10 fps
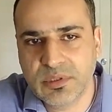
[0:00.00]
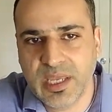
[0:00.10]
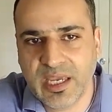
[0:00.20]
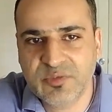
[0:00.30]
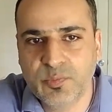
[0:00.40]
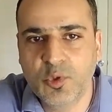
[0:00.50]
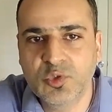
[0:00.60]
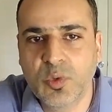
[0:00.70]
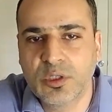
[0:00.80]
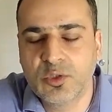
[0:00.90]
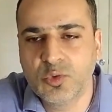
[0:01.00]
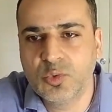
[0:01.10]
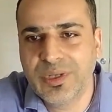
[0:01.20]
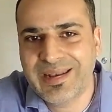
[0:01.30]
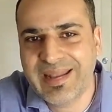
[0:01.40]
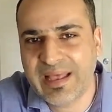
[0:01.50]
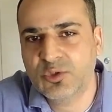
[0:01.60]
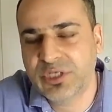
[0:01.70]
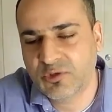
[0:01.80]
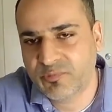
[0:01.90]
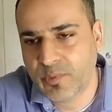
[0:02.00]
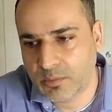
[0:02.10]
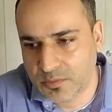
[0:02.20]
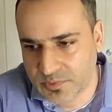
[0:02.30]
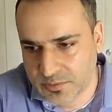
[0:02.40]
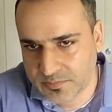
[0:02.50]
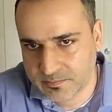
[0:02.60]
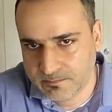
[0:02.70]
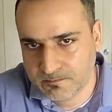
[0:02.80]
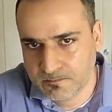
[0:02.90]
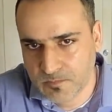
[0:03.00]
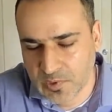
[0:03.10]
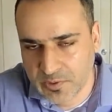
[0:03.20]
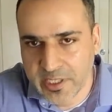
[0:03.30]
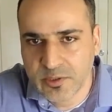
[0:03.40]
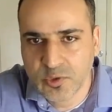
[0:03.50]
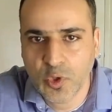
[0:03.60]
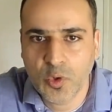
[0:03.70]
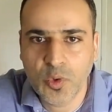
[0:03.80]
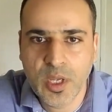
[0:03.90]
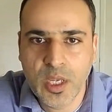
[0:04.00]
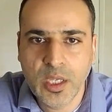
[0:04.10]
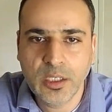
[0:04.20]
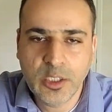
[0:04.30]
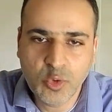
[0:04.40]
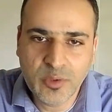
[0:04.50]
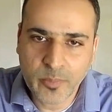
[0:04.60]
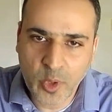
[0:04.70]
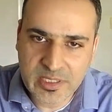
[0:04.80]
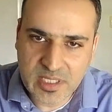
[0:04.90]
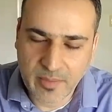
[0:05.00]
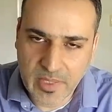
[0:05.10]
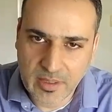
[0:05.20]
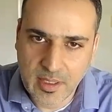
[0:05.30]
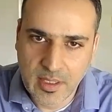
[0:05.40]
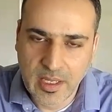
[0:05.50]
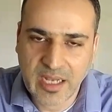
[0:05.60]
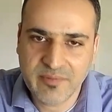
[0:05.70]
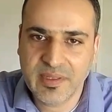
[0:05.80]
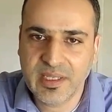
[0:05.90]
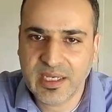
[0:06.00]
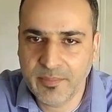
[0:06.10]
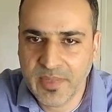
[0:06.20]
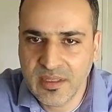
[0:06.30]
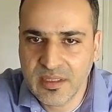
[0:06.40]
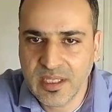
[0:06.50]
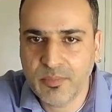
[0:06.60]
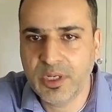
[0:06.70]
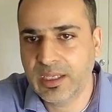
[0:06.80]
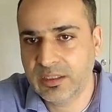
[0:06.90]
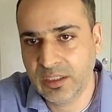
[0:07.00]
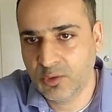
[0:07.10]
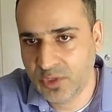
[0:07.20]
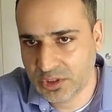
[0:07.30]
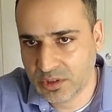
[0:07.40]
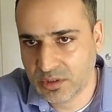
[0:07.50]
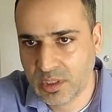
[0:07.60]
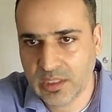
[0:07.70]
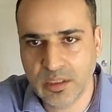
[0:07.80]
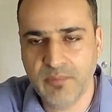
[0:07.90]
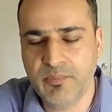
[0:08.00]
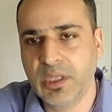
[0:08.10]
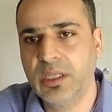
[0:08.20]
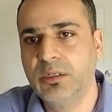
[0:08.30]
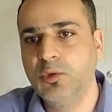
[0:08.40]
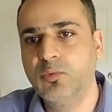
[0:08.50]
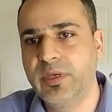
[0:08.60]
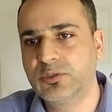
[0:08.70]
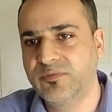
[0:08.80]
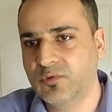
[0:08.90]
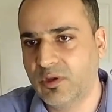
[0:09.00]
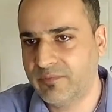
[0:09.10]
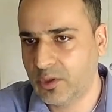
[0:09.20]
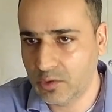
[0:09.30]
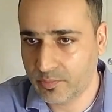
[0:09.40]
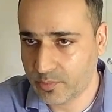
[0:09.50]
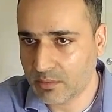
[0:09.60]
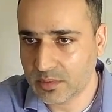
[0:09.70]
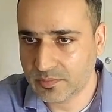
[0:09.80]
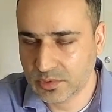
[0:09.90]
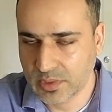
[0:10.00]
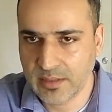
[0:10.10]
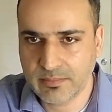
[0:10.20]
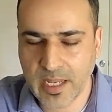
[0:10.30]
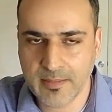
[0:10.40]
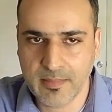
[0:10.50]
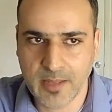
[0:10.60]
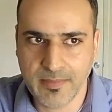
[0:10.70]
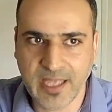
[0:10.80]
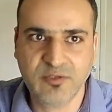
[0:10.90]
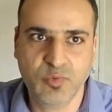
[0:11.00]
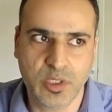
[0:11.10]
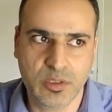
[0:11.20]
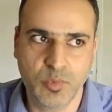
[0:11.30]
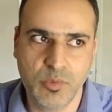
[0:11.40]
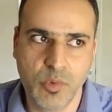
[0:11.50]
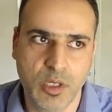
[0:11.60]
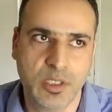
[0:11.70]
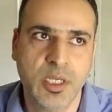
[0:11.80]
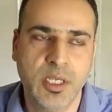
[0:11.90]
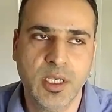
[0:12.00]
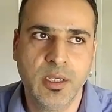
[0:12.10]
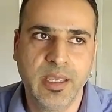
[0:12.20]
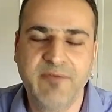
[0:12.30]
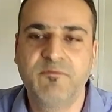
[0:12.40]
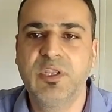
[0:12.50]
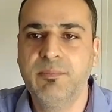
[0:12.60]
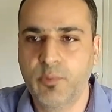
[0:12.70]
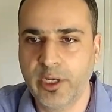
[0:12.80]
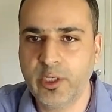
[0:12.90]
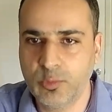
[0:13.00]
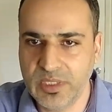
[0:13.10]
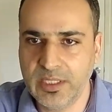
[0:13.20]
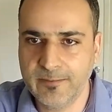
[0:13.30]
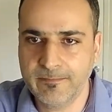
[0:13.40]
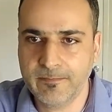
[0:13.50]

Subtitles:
They expose one to narrow set of problems, right? So new employees come in, and when they come in, they bring in innovation, and they bring in new ways of solving old problems, right? And that's what we want every employee to be.